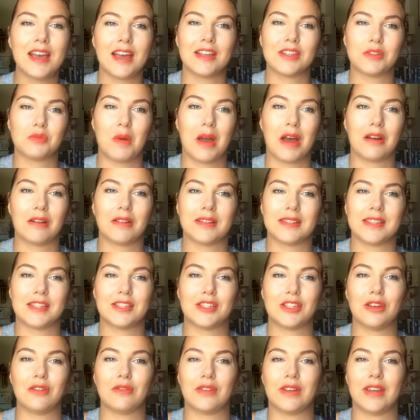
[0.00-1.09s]
as well as a
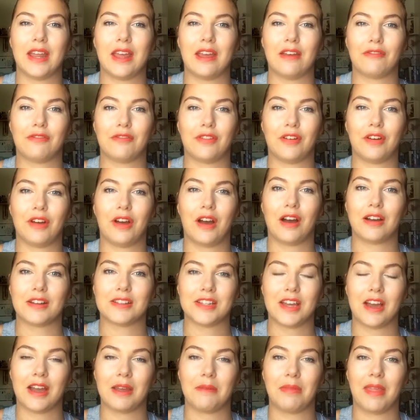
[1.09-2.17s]
souvenir for our
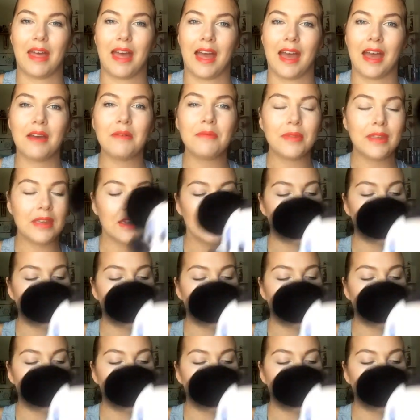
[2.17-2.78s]
time there.